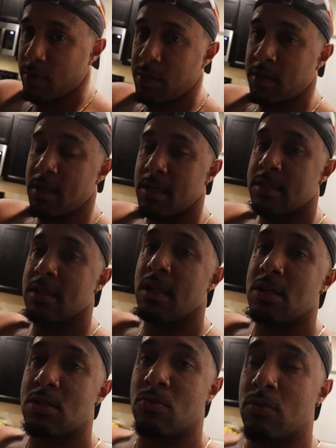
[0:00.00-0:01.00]
with a
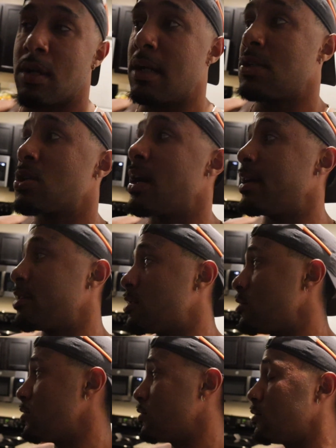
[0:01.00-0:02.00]
destination. We're not trying
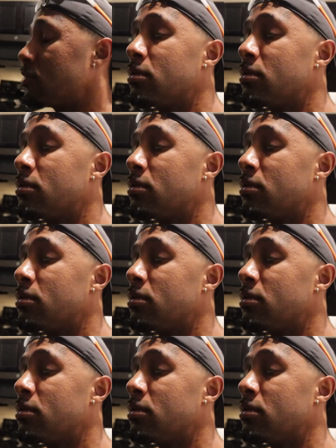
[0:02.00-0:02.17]
to